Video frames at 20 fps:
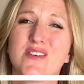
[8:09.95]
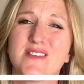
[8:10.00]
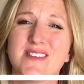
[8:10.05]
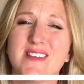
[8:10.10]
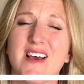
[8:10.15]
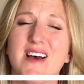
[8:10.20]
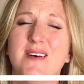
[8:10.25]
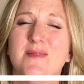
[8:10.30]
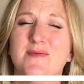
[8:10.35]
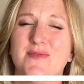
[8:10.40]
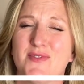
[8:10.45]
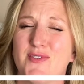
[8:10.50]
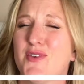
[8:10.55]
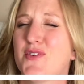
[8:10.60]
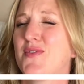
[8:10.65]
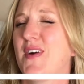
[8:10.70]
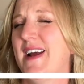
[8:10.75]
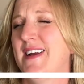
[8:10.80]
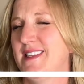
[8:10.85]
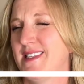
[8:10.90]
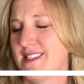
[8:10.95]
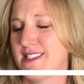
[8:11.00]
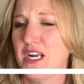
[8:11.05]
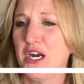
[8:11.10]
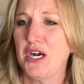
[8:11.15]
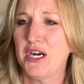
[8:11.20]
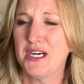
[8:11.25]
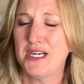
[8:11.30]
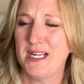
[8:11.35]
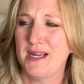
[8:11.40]
some for Right
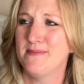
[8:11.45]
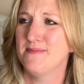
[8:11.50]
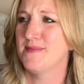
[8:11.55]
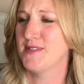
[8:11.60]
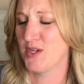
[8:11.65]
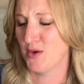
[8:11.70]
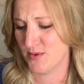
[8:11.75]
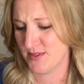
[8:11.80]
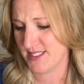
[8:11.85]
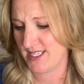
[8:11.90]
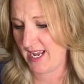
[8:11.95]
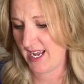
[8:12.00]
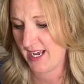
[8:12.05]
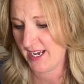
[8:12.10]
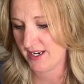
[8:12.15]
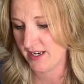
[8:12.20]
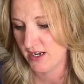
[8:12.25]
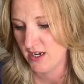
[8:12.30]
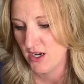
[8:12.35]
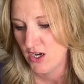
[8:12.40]
Start. I'm so sad.